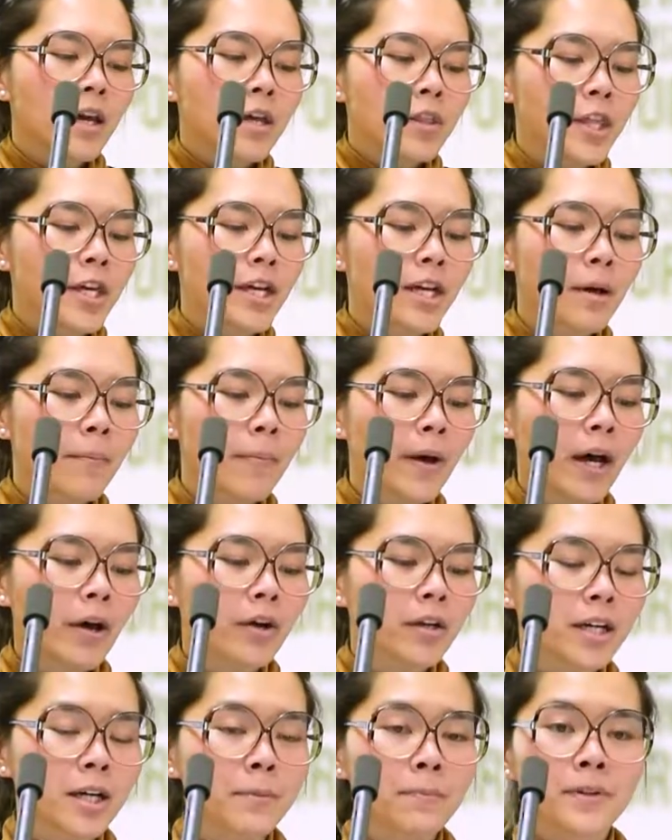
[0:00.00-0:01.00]
Think
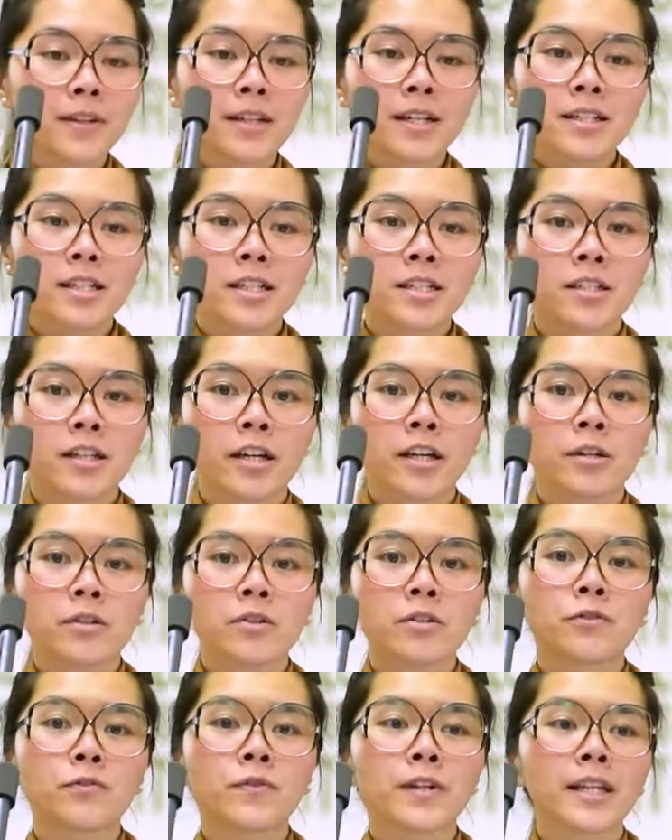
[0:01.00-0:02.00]
about a politician
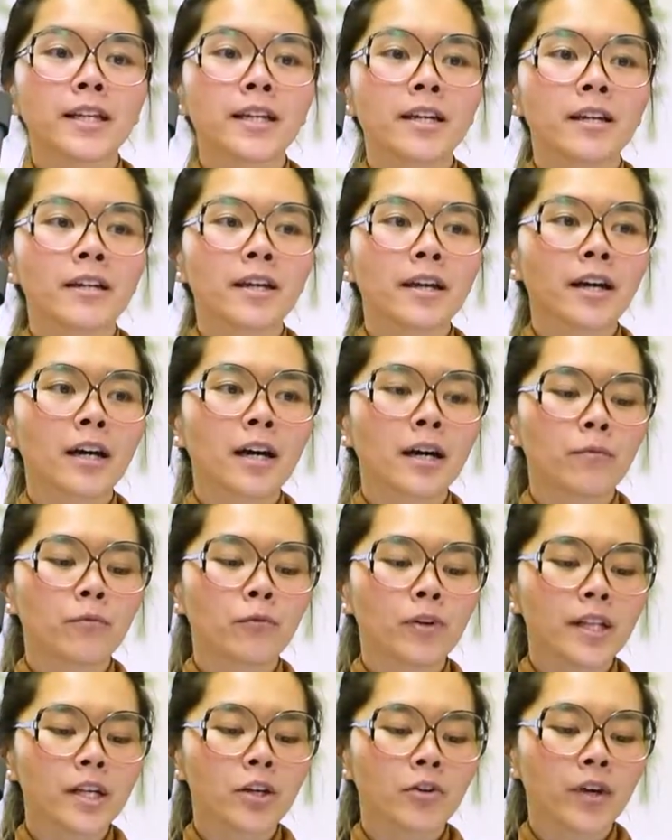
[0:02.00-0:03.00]
who's really